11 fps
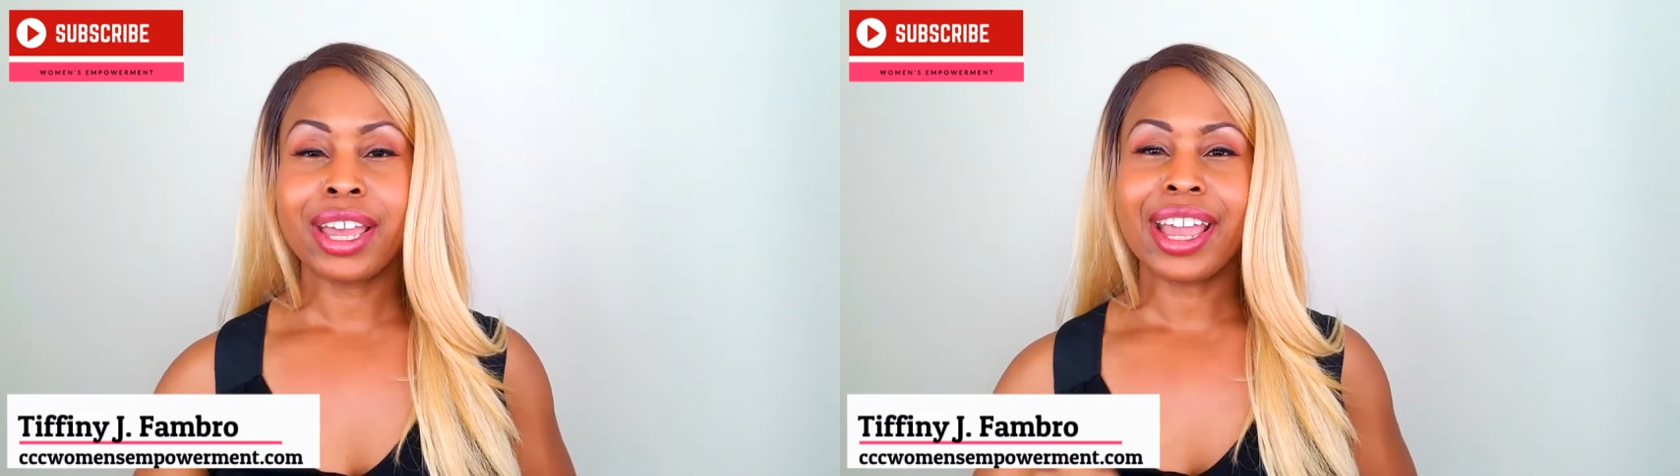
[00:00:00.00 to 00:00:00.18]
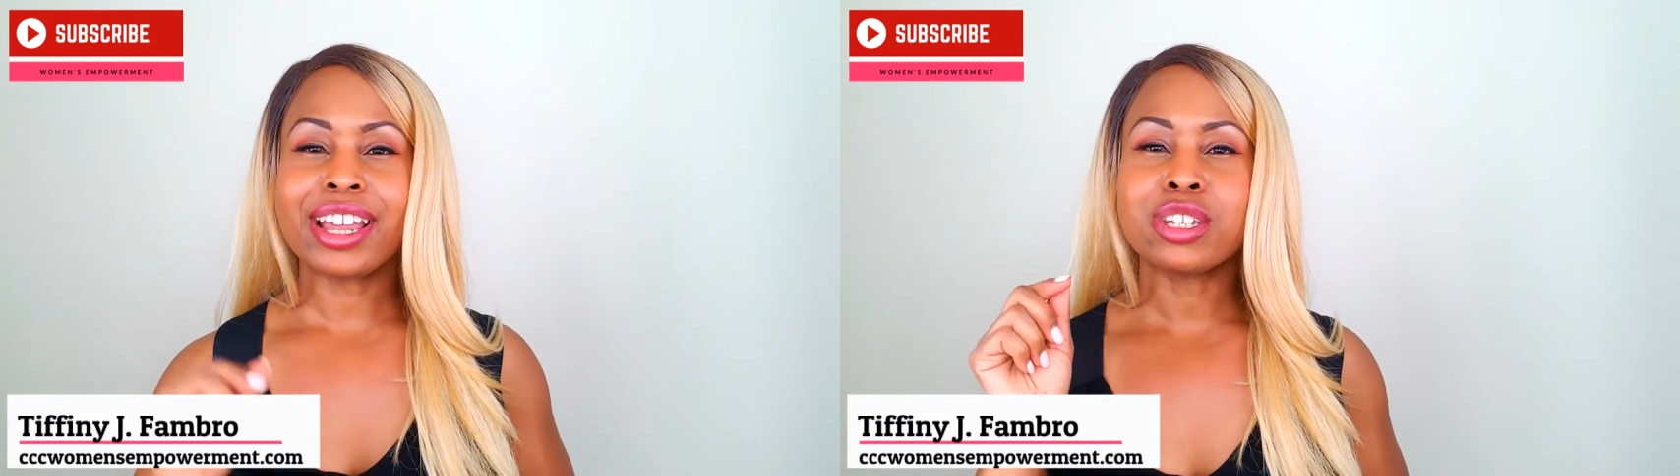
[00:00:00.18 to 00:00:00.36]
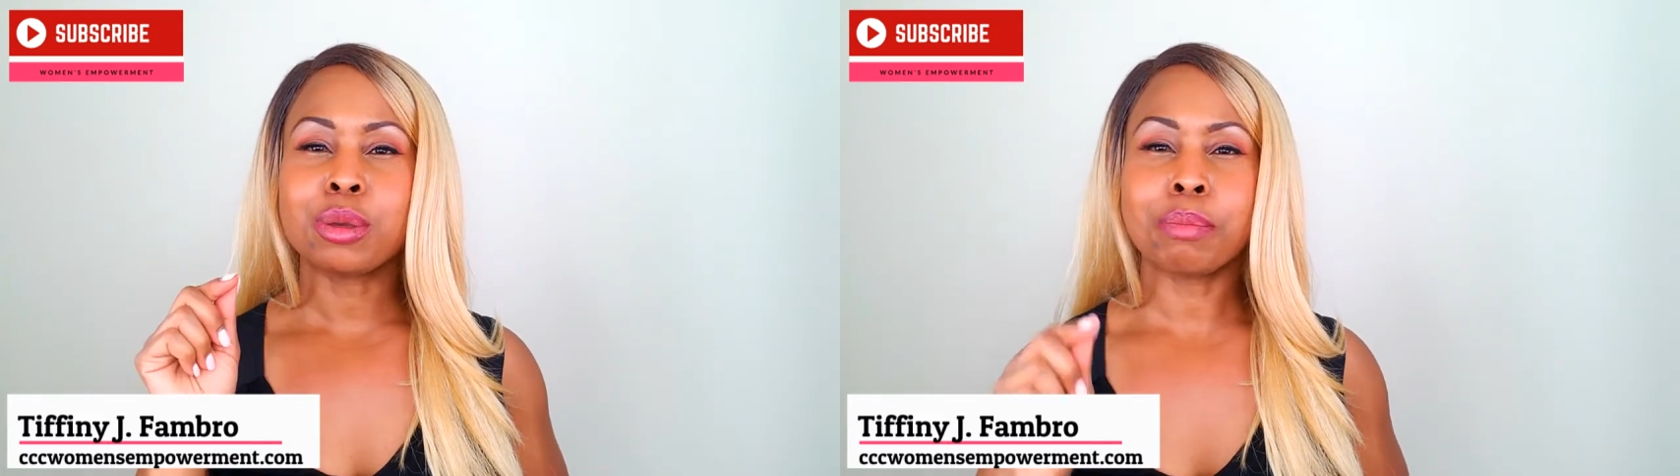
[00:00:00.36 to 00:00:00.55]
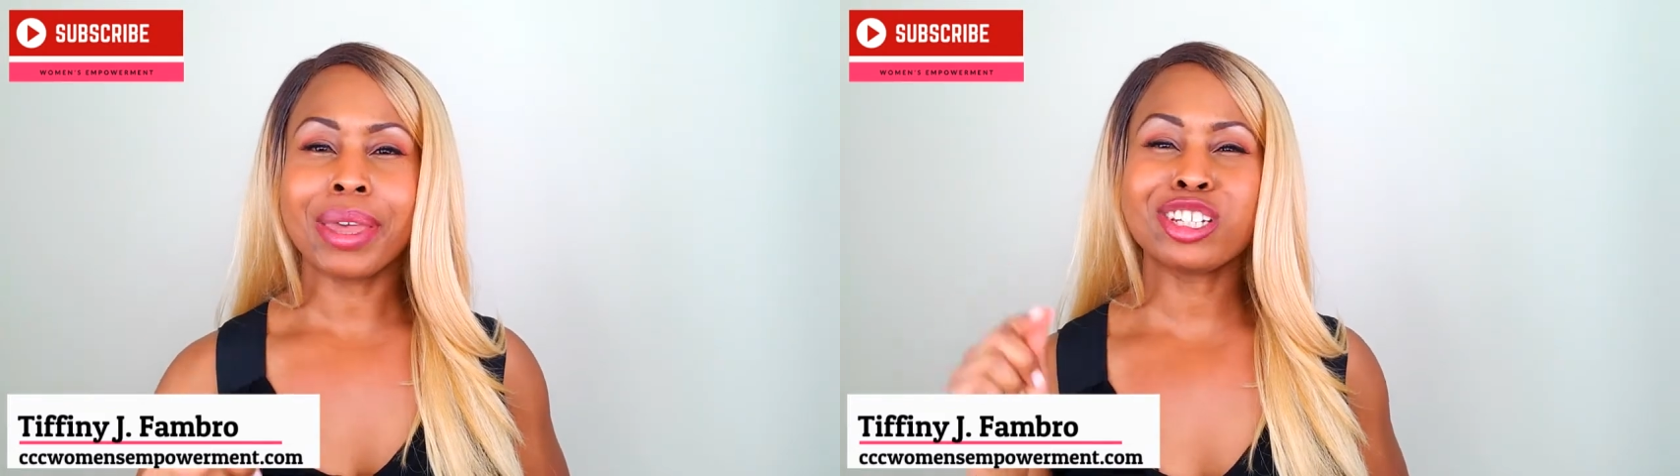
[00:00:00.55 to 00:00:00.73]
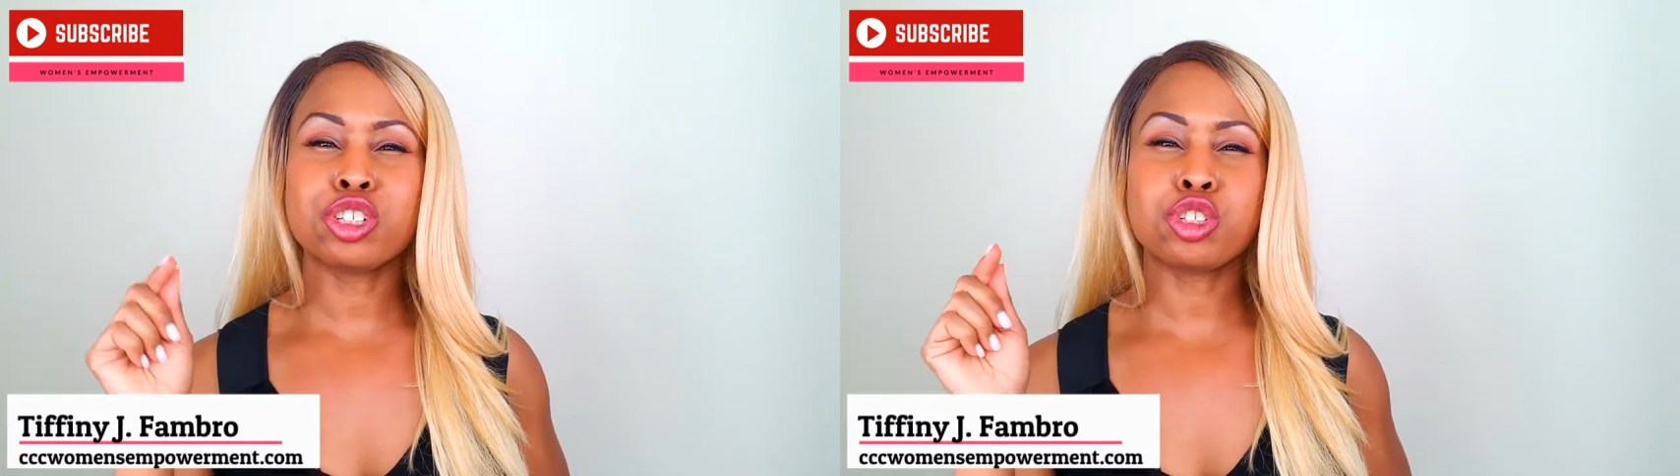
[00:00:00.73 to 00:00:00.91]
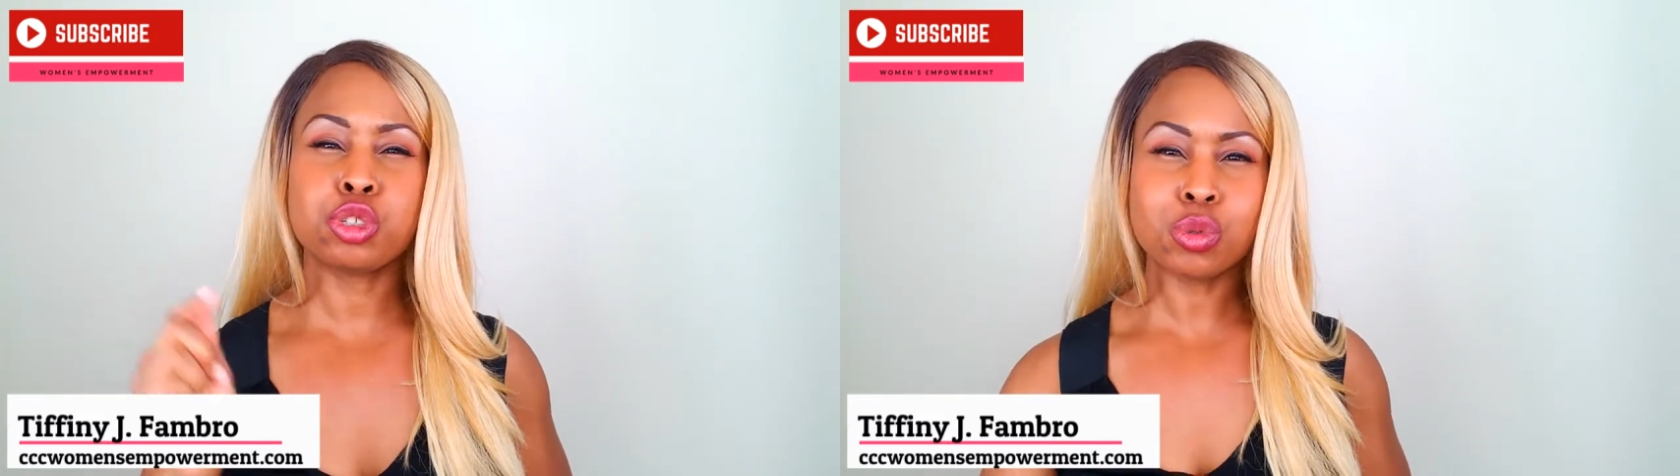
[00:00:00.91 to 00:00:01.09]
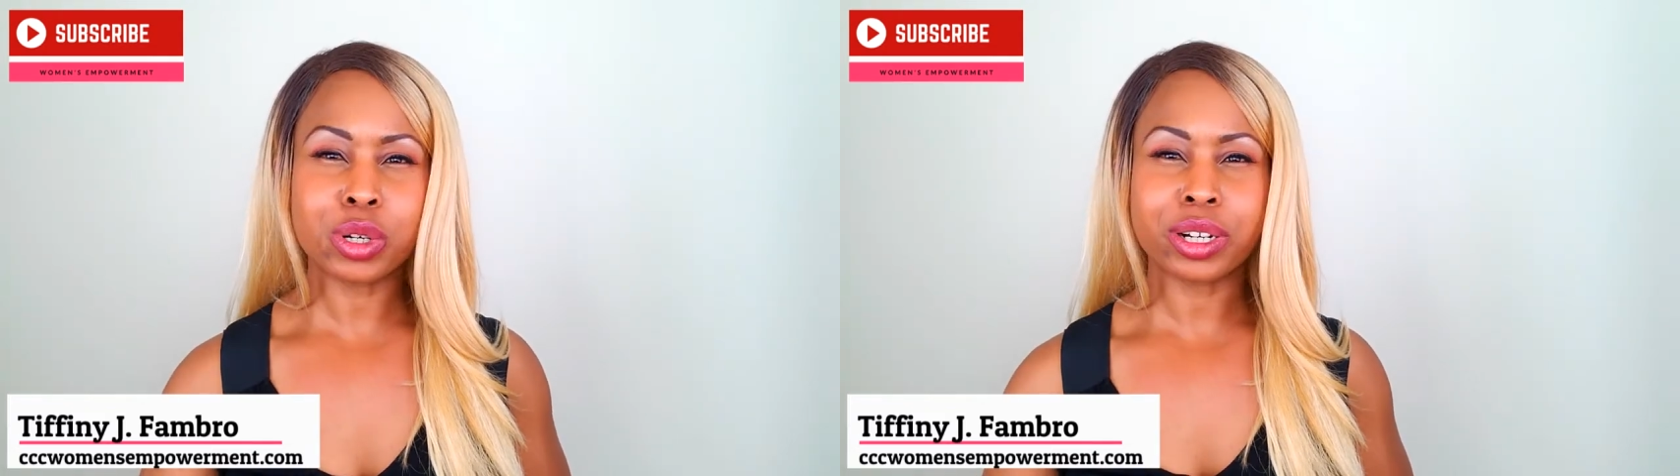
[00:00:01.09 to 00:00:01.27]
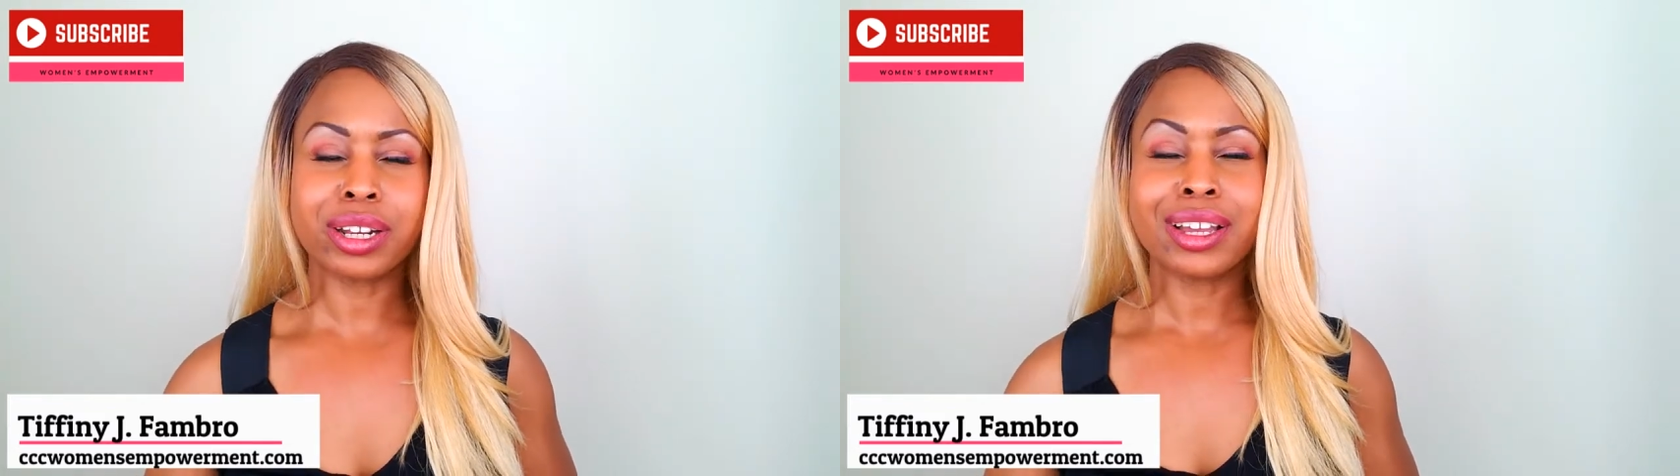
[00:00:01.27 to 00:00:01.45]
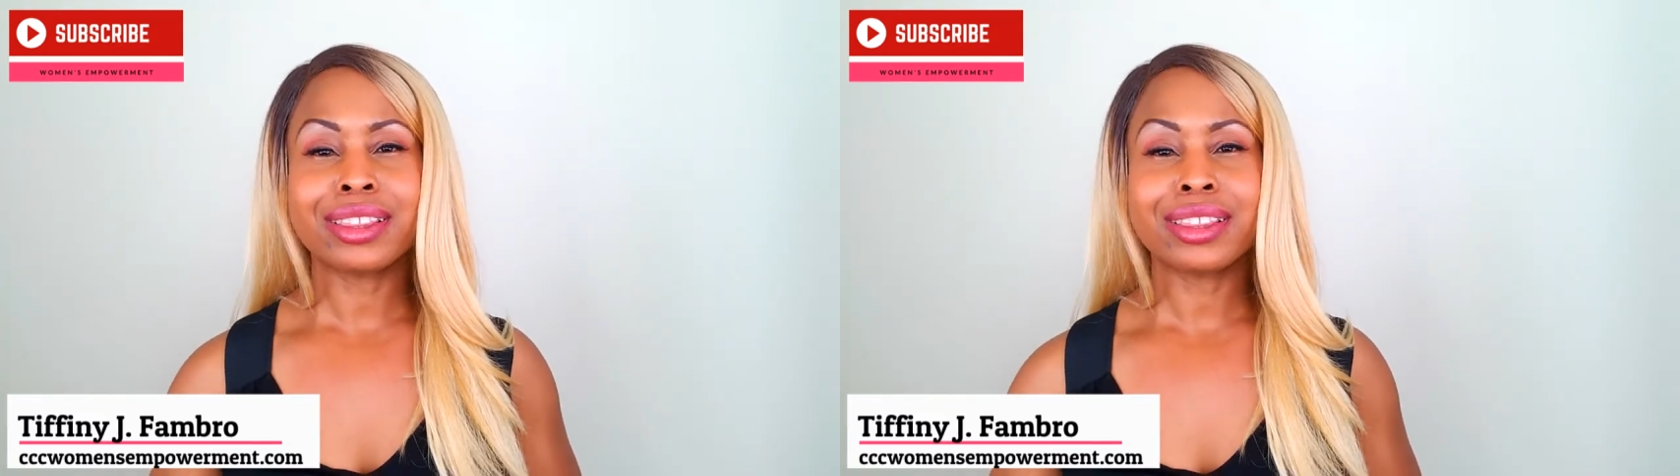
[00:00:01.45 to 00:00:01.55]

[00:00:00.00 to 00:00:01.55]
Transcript: and to make sure